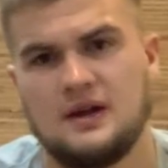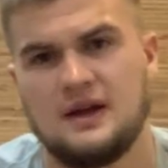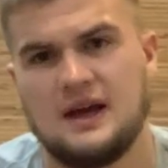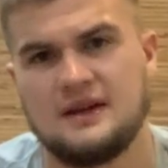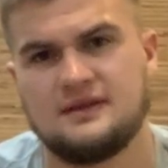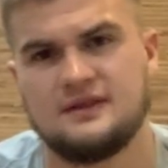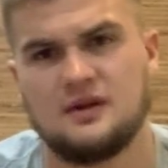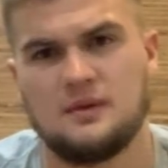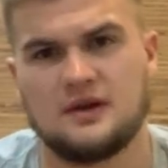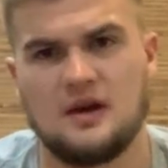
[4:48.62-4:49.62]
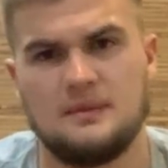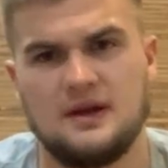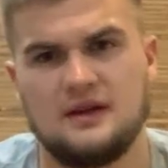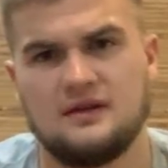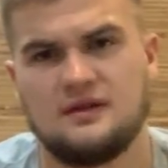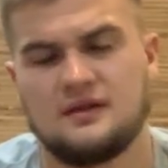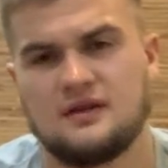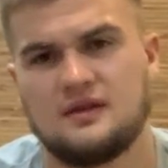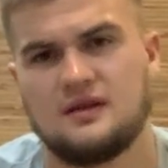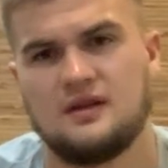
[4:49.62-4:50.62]
had someone come in.
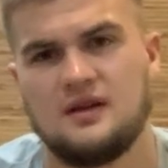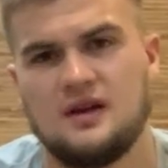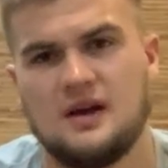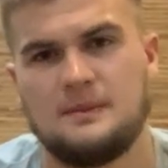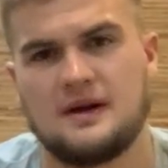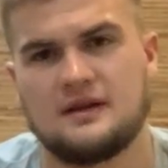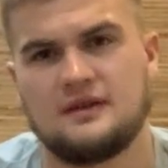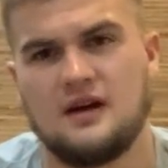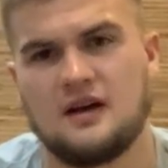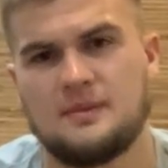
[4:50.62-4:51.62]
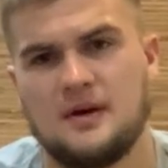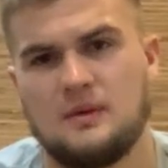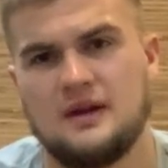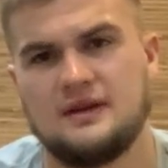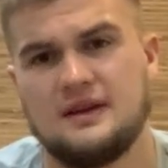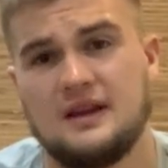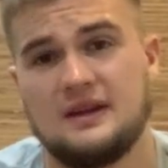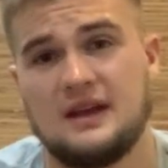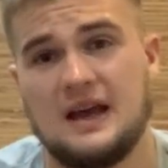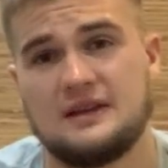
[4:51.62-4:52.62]
I'm not going to talk about what I did
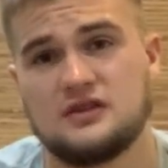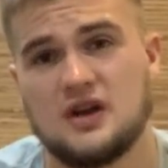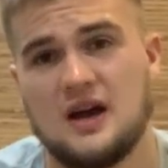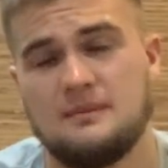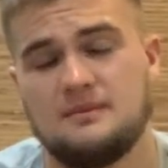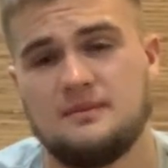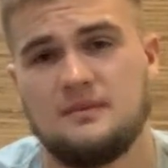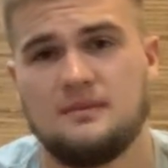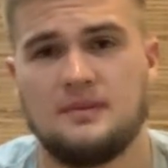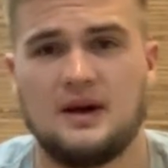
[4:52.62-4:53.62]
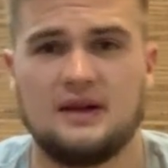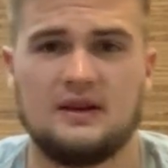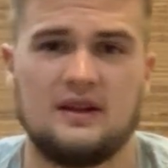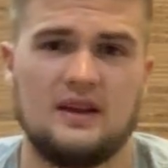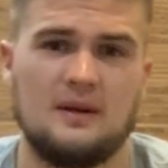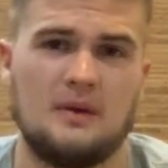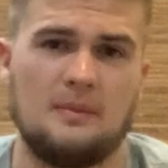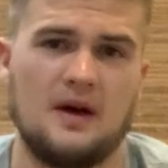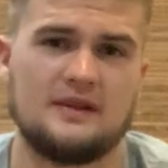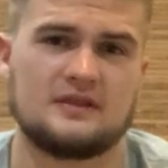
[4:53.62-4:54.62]
at the job, but my
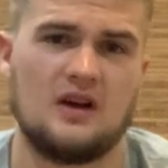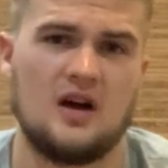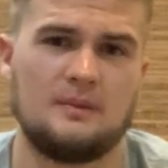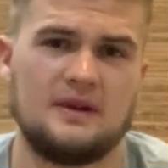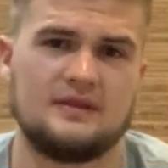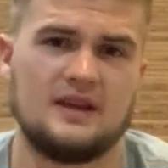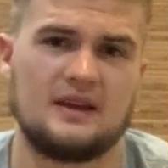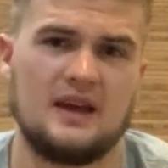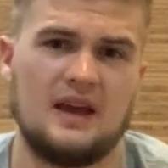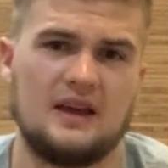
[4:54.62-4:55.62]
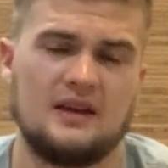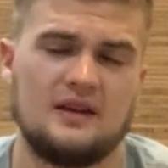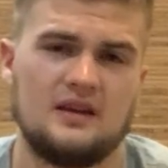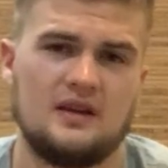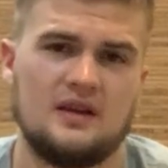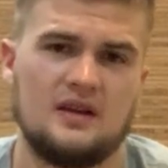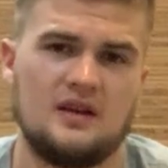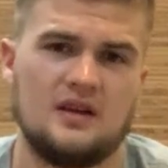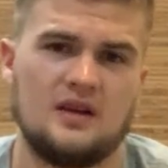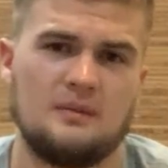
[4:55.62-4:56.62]
boss called me saying, "Hey,
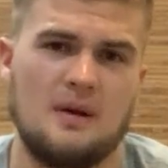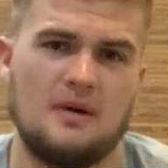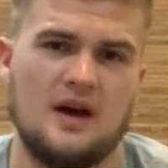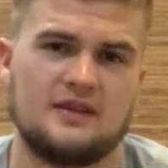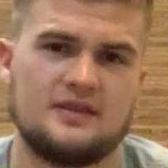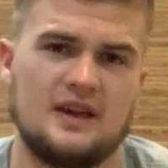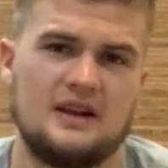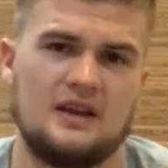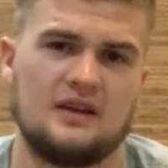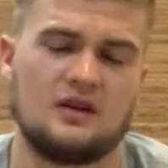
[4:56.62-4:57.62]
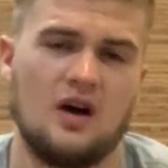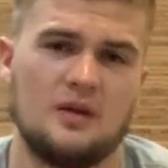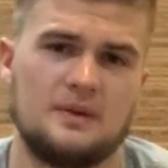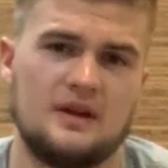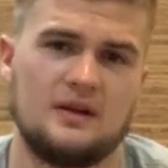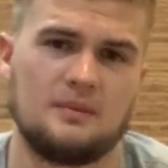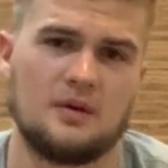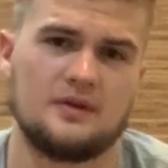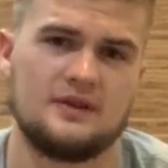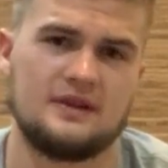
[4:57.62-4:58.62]
my boss said he called me in
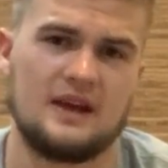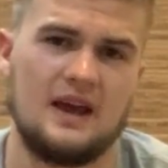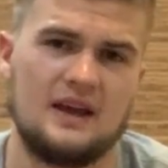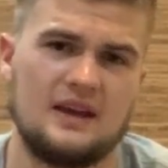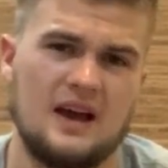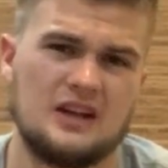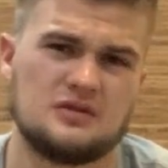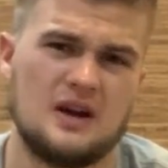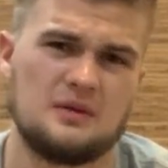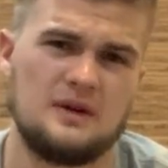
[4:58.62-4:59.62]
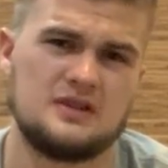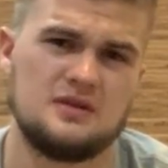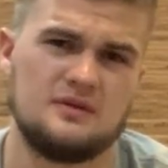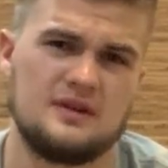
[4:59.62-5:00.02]
person saying, hey, I tried to reach you